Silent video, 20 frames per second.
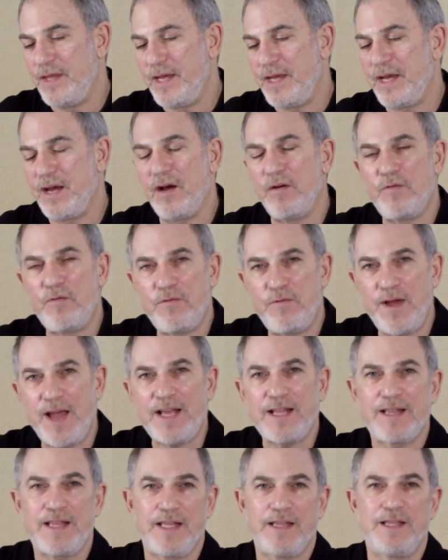The
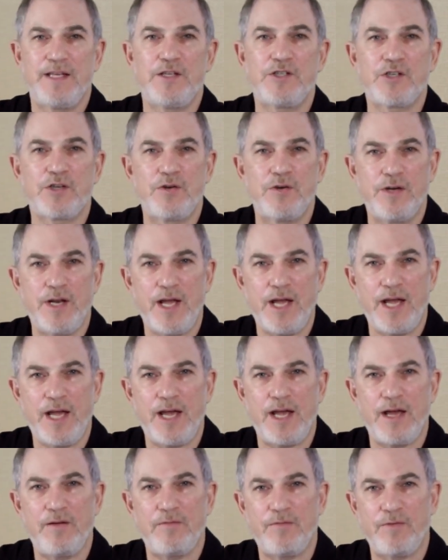effect that this could
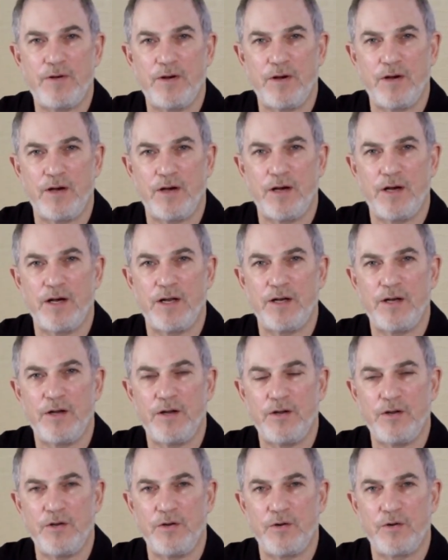have on
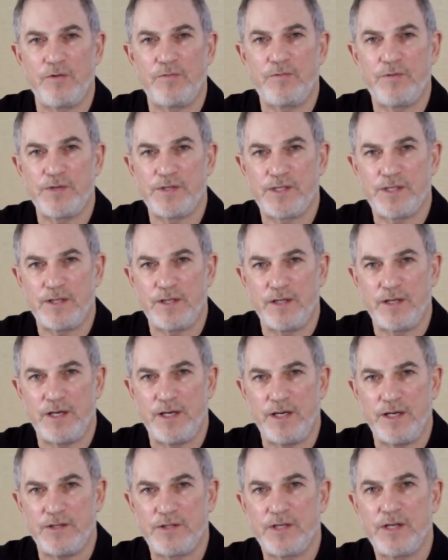your
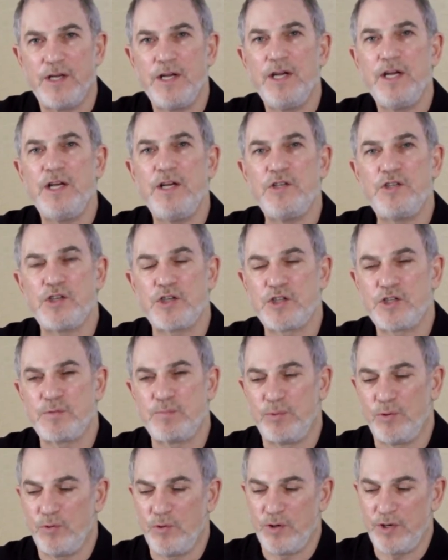facilities is
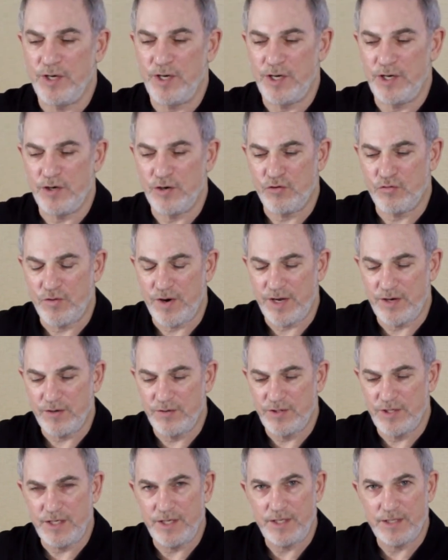explored in greater
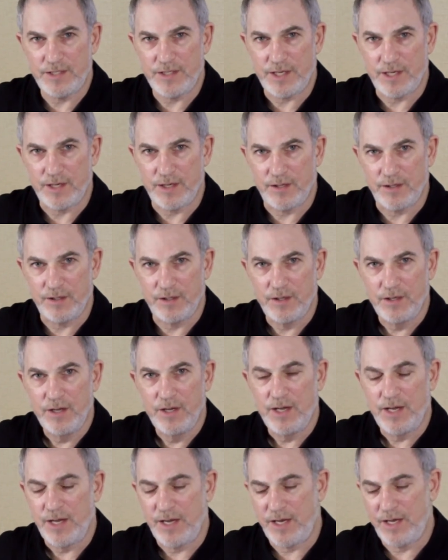detail
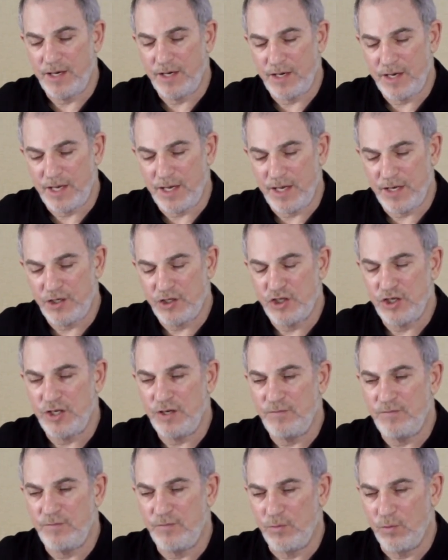in a
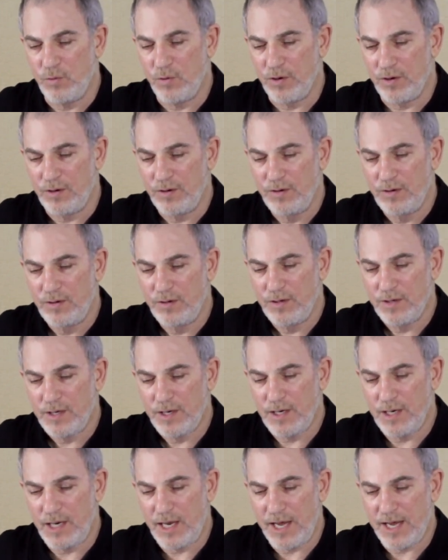G4
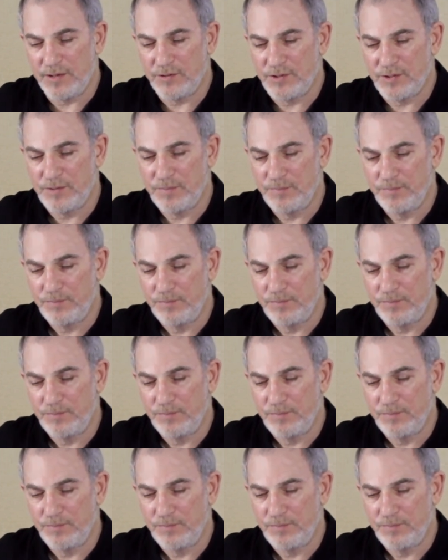class.